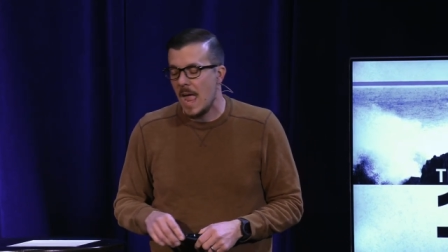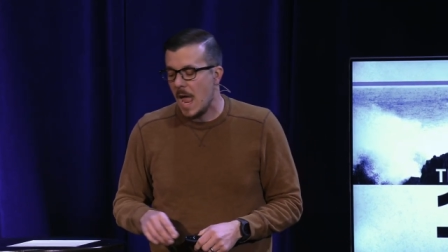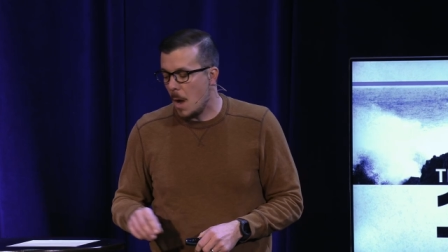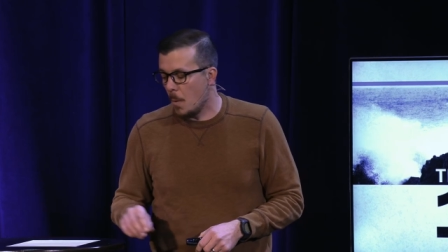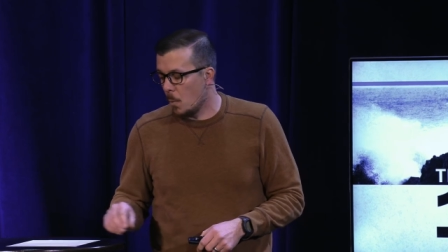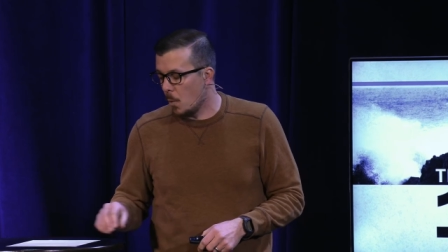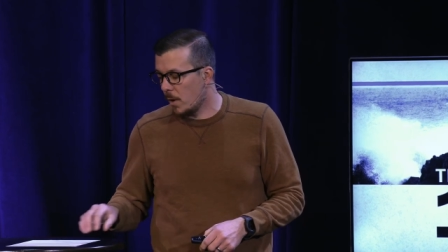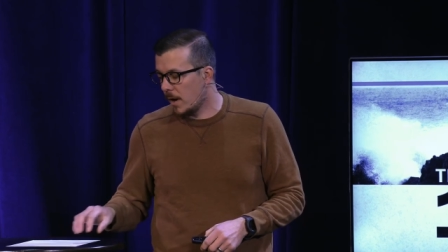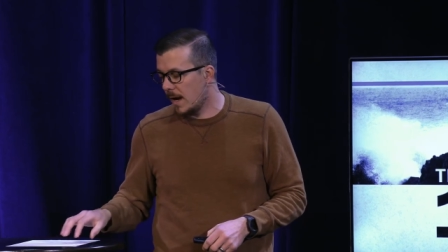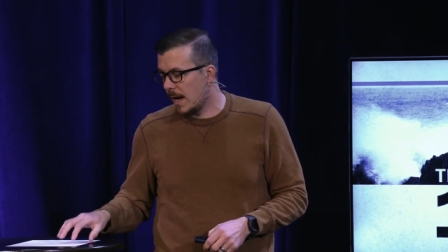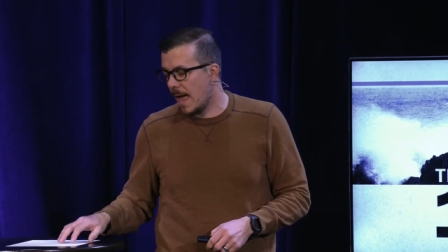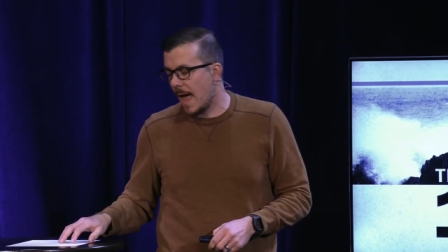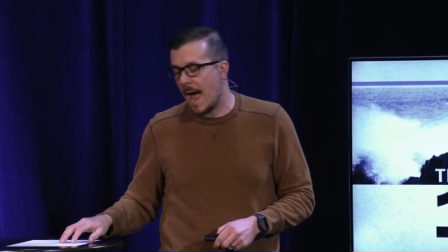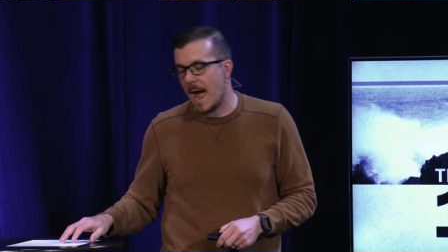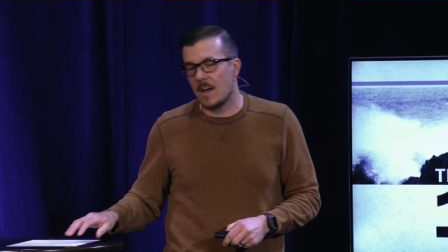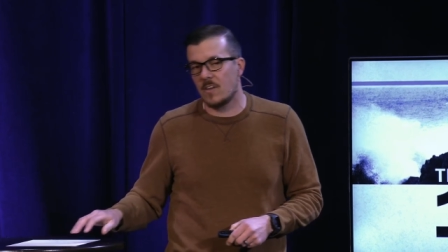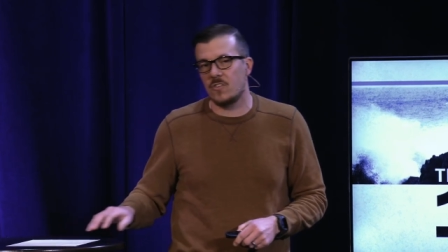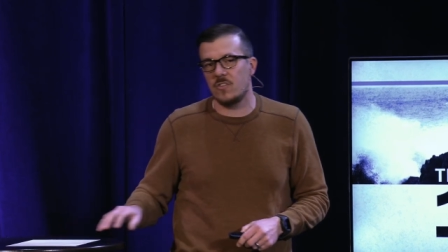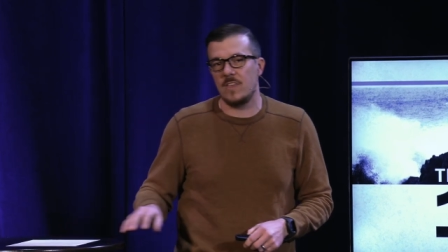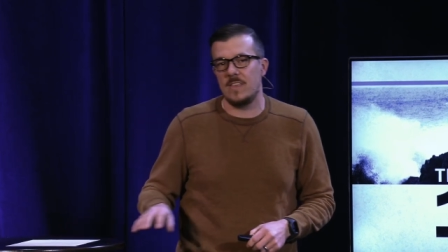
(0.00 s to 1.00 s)
And we're going to
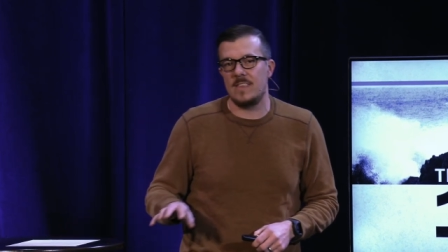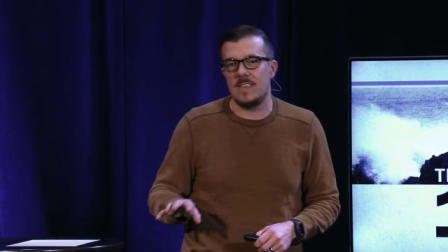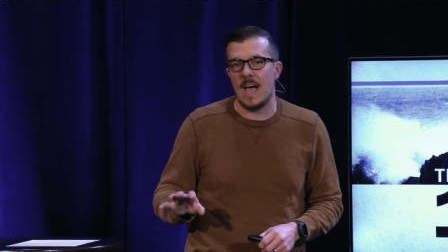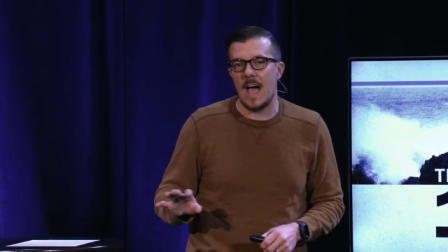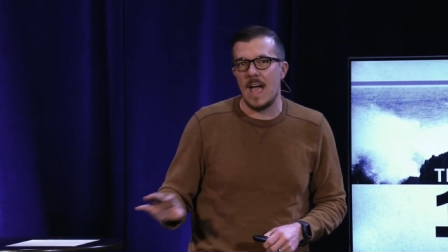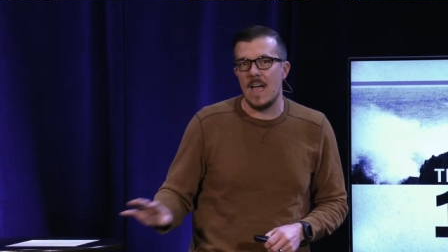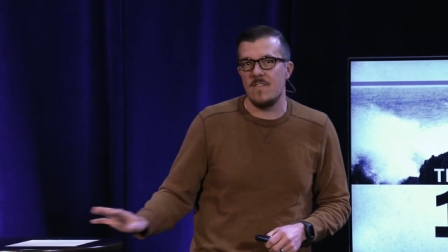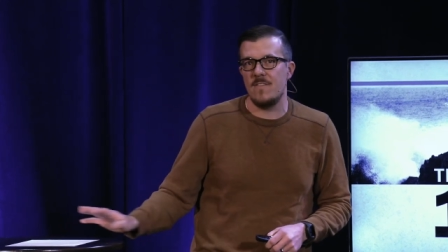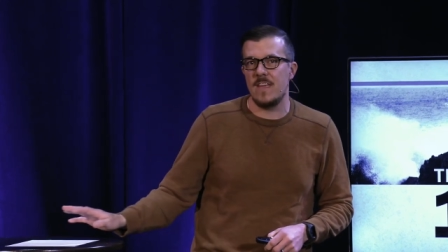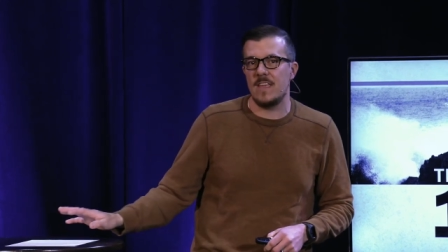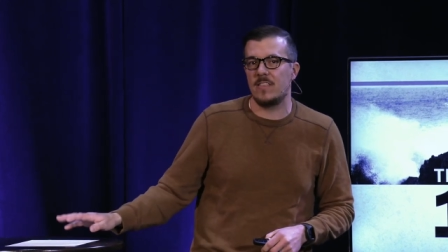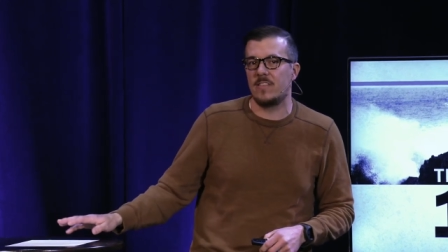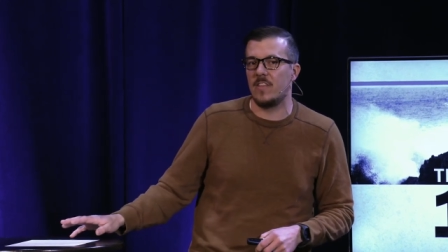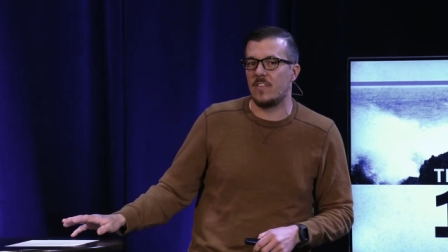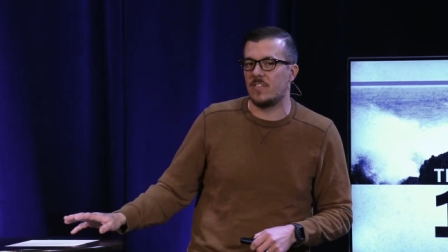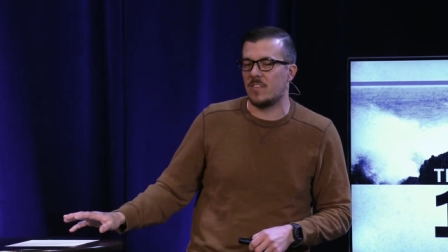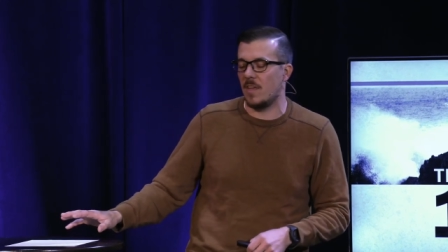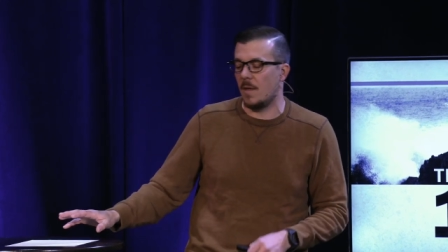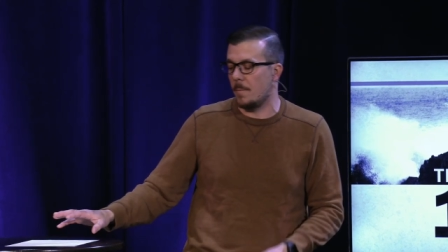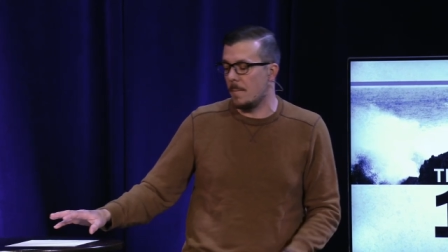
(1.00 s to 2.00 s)
actually dive into
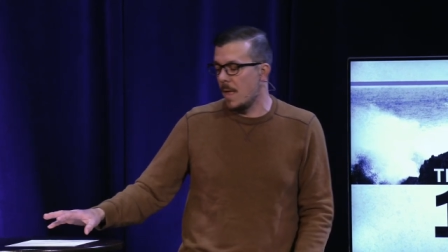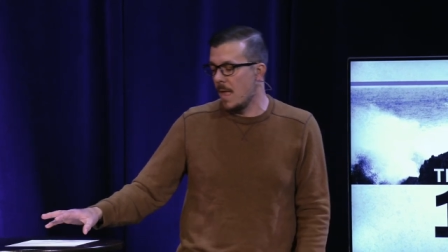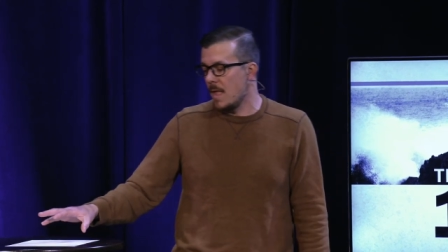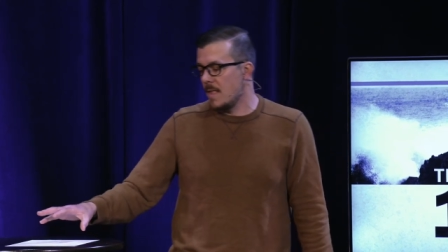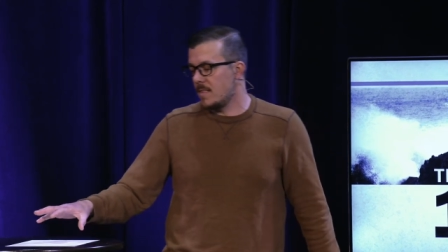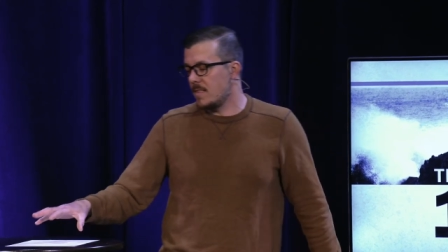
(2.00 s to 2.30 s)
some